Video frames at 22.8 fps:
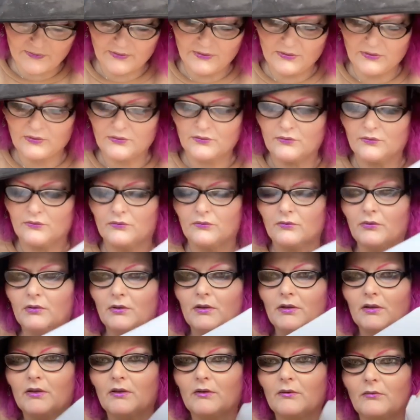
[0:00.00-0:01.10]
Yule
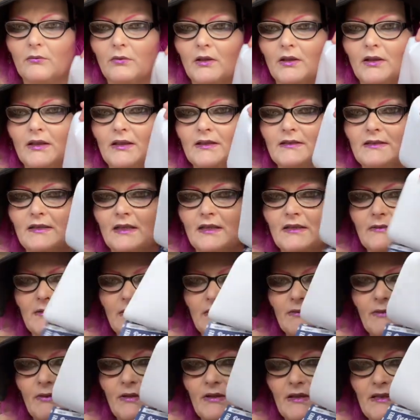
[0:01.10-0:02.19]
one is the next one,
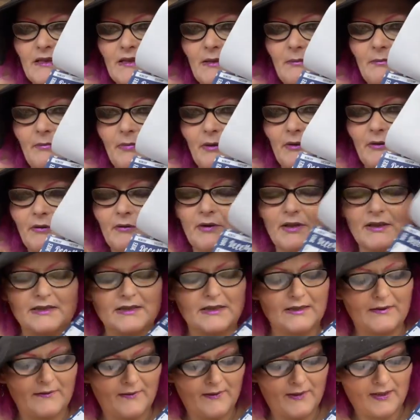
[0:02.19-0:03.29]
so we've got December
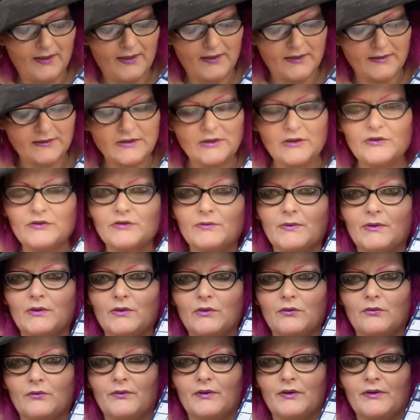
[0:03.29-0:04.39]
already. And it tells you when
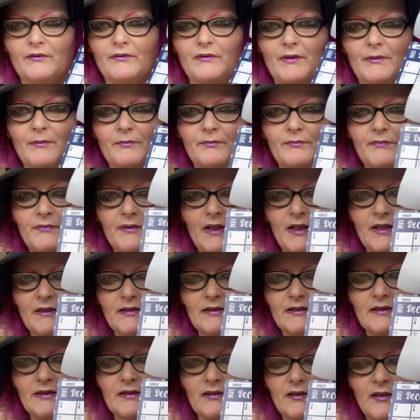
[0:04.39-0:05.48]
all the
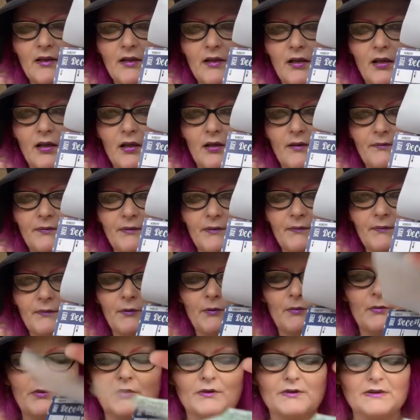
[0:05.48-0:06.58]
dates are for the
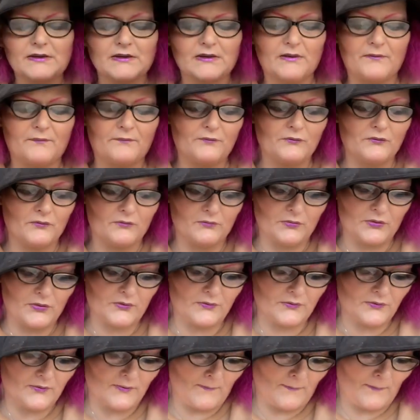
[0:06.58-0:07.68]
full moon. So the full
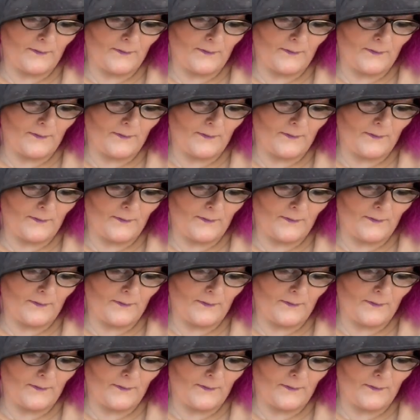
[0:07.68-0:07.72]
moon